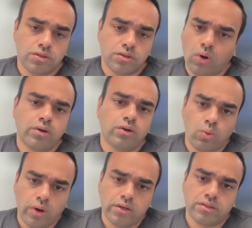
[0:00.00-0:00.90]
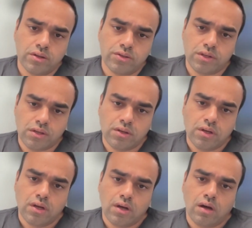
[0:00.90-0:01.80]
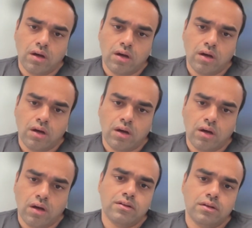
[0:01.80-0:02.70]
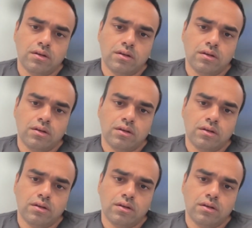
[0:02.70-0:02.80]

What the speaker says: want to avoid surgery, this can